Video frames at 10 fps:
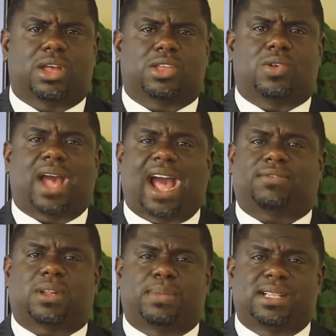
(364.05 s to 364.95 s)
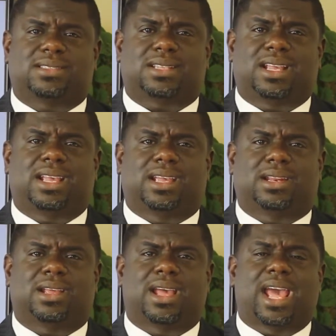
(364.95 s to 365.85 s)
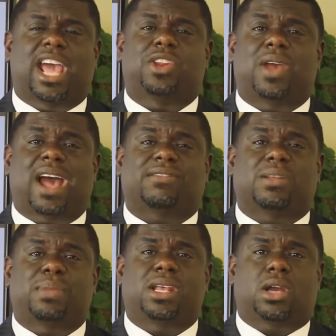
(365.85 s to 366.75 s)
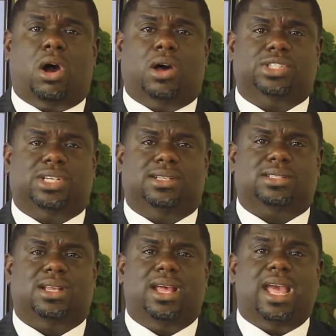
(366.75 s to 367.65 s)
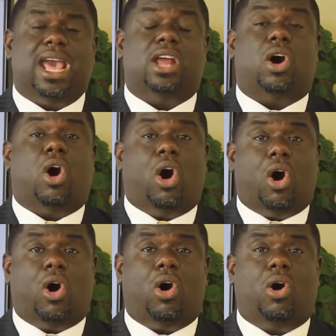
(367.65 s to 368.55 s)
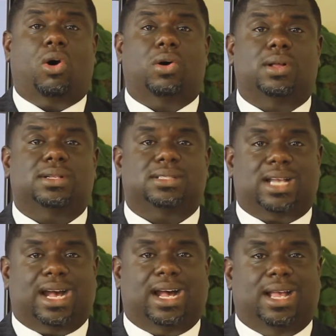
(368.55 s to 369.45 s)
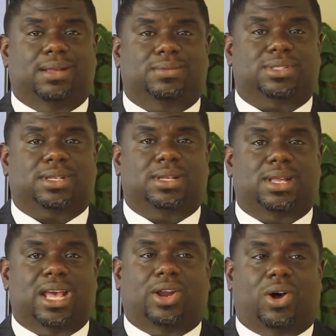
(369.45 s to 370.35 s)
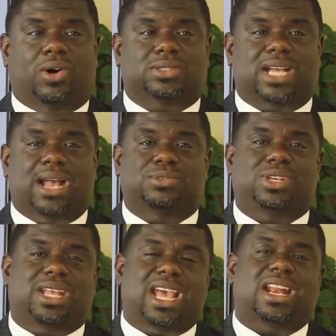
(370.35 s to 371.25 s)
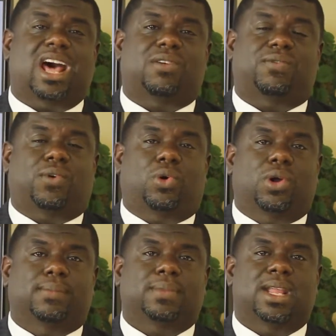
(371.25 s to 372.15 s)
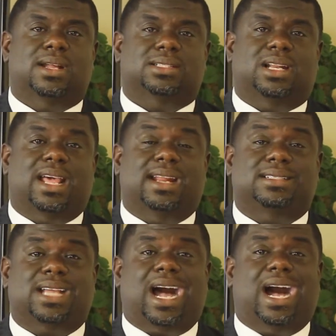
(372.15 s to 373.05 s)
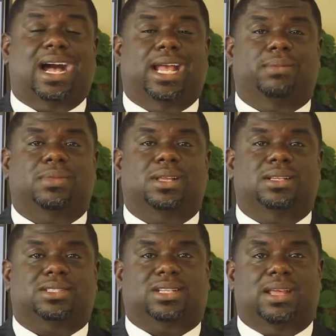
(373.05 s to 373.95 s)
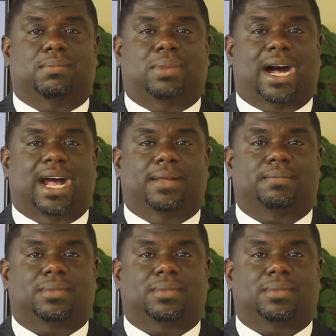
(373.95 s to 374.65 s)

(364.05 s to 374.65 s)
You have to be seen, and you have to be cautious at all times. At all times. You cannot afford to let a time slip by.